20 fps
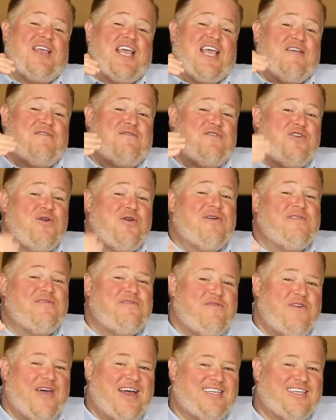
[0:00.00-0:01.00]
if you're
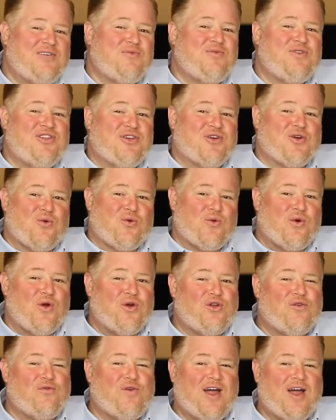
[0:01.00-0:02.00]
infected with the
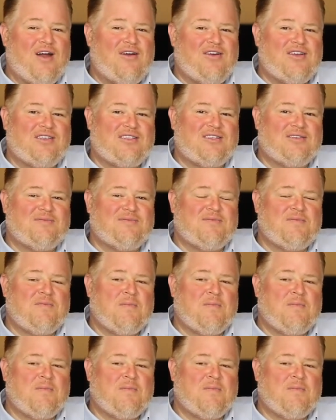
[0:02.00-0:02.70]
coronavirus,